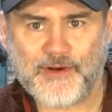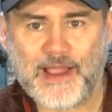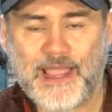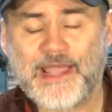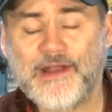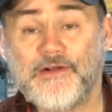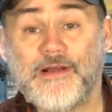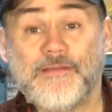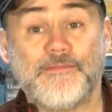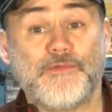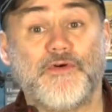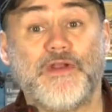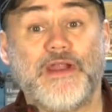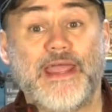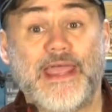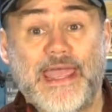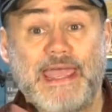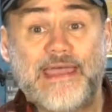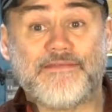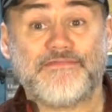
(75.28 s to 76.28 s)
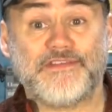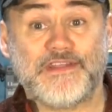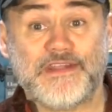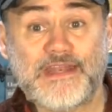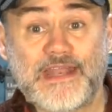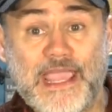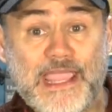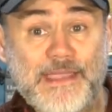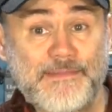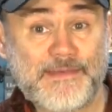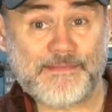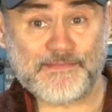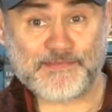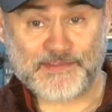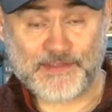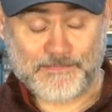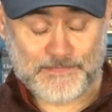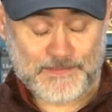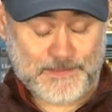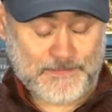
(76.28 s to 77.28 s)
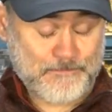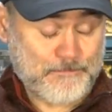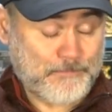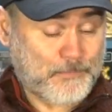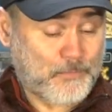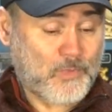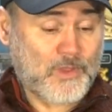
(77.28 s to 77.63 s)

Ryder. I'm going to have to name him something.